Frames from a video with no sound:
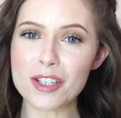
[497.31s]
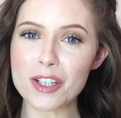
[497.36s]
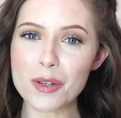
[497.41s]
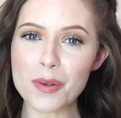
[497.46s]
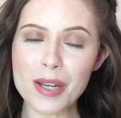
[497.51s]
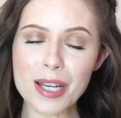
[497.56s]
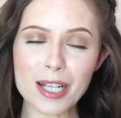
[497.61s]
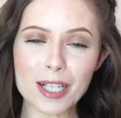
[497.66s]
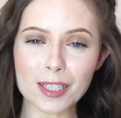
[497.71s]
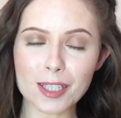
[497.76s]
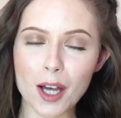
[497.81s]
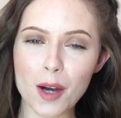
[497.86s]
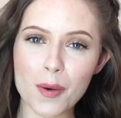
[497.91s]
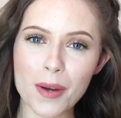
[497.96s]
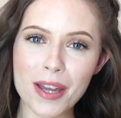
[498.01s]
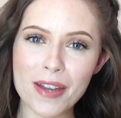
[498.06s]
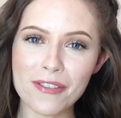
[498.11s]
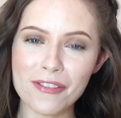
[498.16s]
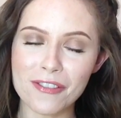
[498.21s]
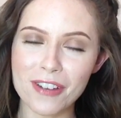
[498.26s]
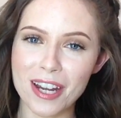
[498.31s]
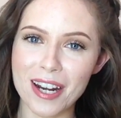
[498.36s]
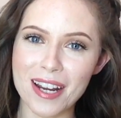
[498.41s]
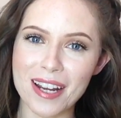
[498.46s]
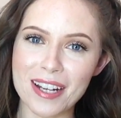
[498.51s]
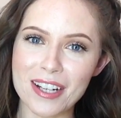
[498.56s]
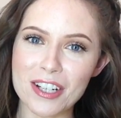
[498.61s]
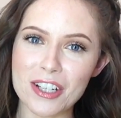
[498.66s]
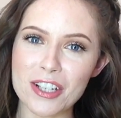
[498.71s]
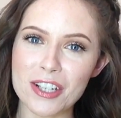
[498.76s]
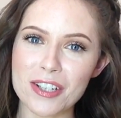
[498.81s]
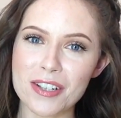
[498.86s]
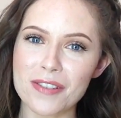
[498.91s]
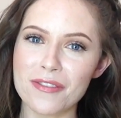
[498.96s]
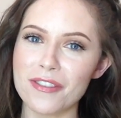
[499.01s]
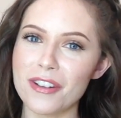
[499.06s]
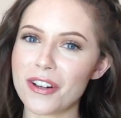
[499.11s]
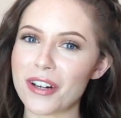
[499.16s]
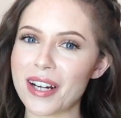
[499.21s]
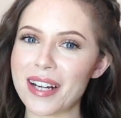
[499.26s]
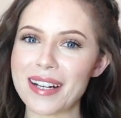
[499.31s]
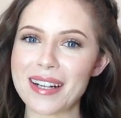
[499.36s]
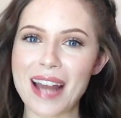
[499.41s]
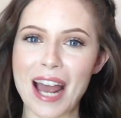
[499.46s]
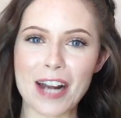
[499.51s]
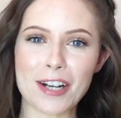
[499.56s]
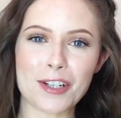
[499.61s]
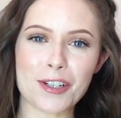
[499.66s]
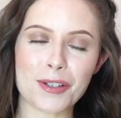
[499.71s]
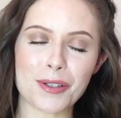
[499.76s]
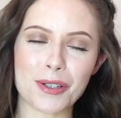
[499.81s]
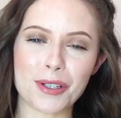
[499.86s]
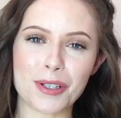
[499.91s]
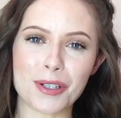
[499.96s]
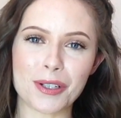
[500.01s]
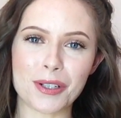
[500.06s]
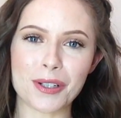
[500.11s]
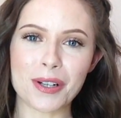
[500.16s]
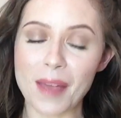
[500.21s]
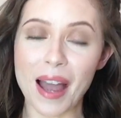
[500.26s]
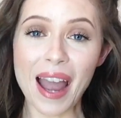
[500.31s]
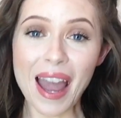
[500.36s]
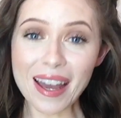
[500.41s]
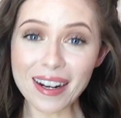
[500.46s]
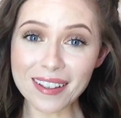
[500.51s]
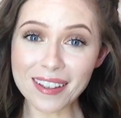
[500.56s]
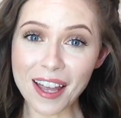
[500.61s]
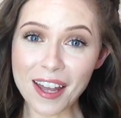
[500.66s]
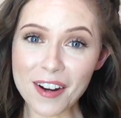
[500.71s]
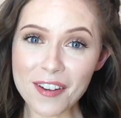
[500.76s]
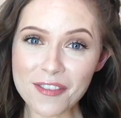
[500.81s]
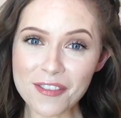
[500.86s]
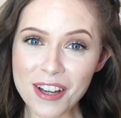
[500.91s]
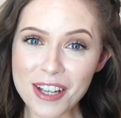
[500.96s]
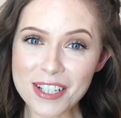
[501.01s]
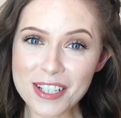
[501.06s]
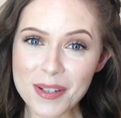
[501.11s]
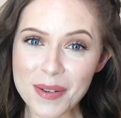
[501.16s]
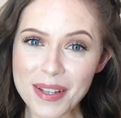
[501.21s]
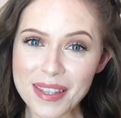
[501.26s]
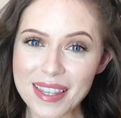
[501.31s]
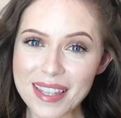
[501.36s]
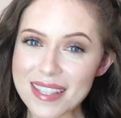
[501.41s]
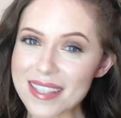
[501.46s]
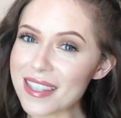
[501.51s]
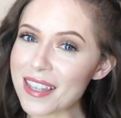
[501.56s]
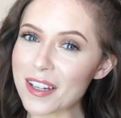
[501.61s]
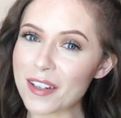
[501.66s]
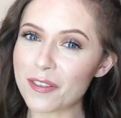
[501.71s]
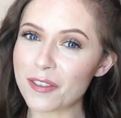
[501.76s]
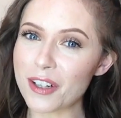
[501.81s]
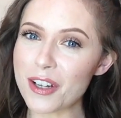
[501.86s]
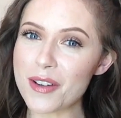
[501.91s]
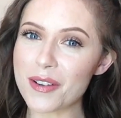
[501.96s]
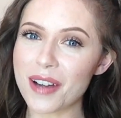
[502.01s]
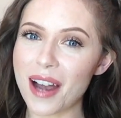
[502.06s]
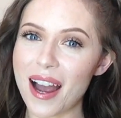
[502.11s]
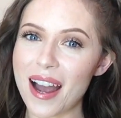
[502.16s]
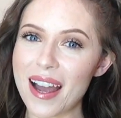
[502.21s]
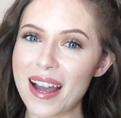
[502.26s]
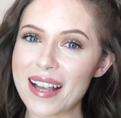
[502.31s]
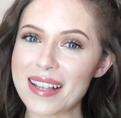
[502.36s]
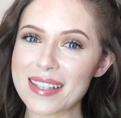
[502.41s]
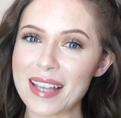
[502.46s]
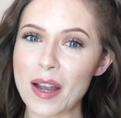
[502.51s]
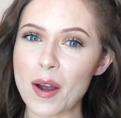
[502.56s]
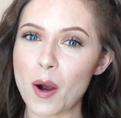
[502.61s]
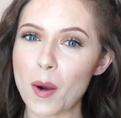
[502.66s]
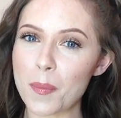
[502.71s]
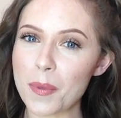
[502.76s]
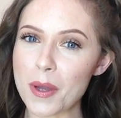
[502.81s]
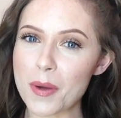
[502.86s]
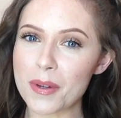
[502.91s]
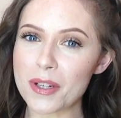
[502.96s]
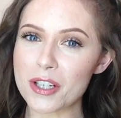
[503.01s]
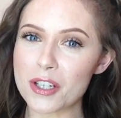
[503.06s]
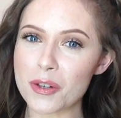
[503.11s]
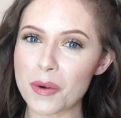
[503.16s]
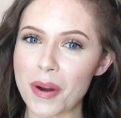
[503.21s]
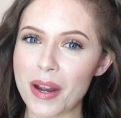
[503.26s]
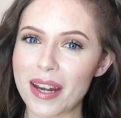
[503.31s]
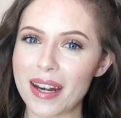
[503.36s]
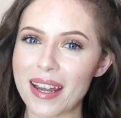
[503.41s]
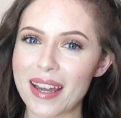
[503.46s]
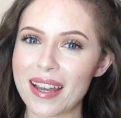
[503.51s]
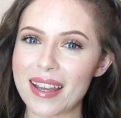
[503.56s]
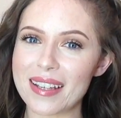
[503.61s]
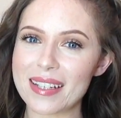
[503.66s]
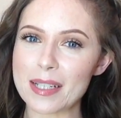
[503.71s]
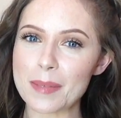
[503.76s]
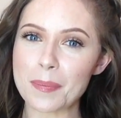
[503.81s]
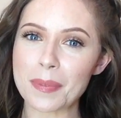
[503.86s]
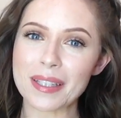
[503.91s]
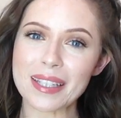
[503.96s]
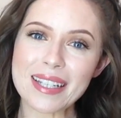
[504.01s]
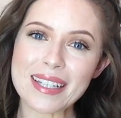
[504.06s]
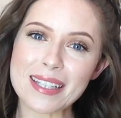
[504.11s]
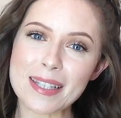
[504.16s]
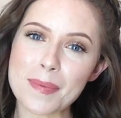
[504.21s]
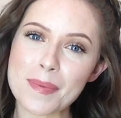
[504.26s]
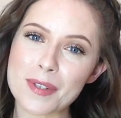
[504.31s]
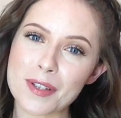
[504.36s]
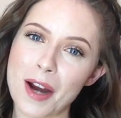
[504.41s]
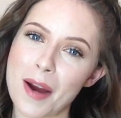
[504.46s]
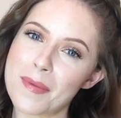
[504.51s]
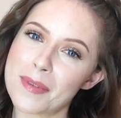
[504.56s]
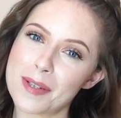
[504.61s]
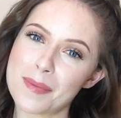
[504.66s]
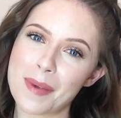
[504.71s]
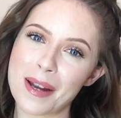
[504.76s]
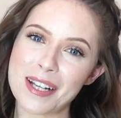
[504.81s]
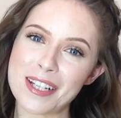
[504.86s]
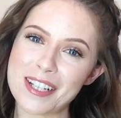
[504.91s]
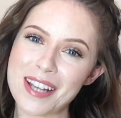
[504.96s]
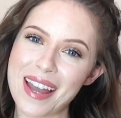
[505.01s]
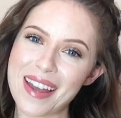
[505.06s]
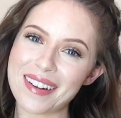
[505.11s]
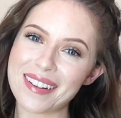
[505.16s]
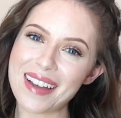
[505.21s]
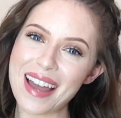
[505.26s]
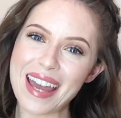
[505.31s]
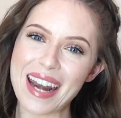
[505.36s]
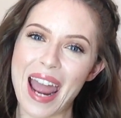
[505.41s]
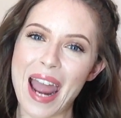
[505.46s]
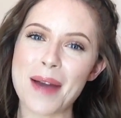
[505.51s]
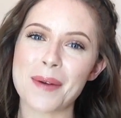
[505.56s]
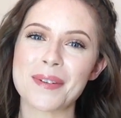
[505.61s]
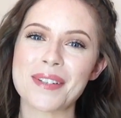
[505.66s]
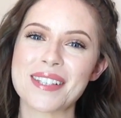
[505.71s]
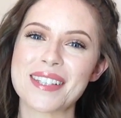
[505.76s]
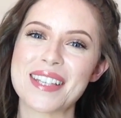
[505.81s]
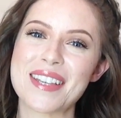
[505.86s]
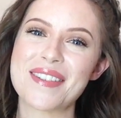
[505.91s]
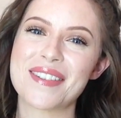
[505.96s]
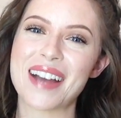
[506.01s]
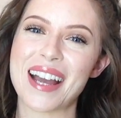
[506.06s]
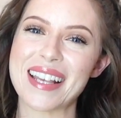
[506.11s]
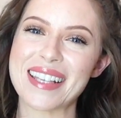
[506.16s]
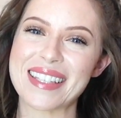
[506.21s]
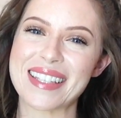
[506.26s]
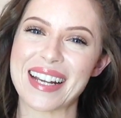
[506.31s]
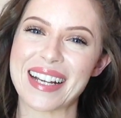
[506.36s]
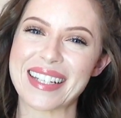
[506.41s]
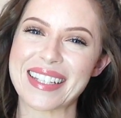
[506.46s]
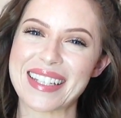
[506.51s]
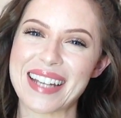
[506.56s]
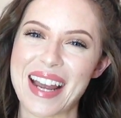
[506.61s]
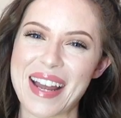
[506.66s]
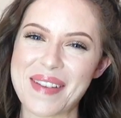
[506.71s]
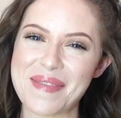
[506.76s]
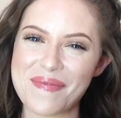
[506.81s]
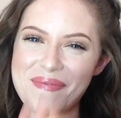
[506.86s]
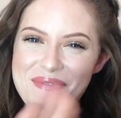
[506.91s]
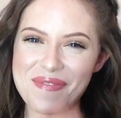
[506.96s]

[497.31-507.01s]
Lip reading: Dewy, glowy finish, very natural. I had a lot of fun doing this look for you guys. I hope you enjoyed it. Please subscribe to my channel, and I will see you guys next time.